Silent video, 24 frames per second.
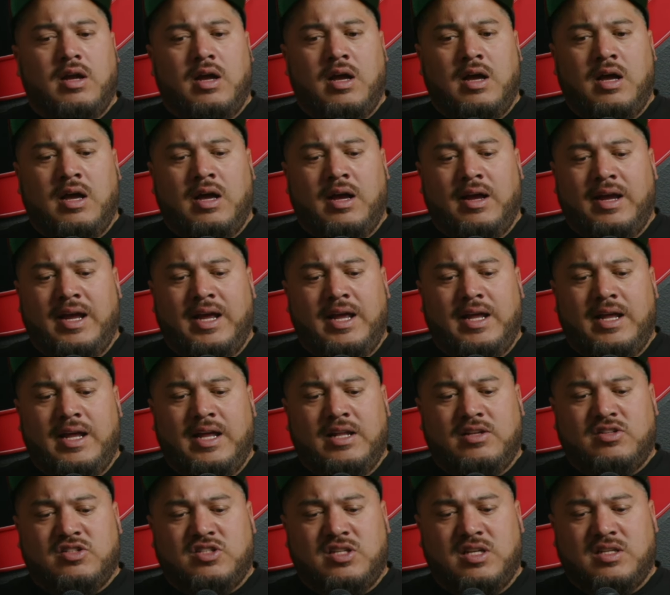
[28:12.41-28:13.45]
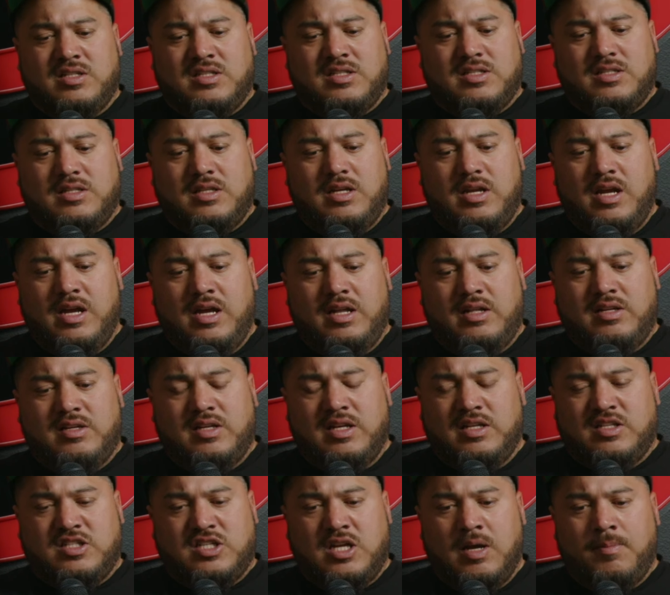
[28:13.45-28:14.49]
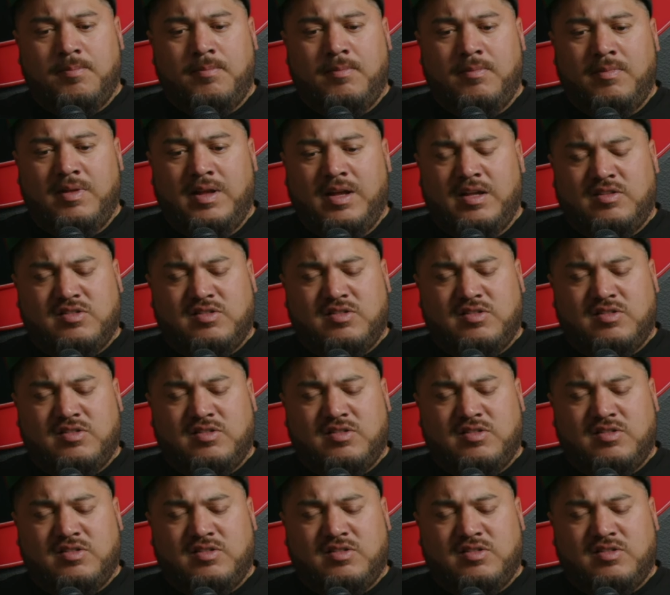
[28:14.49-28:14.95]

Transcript: it's something.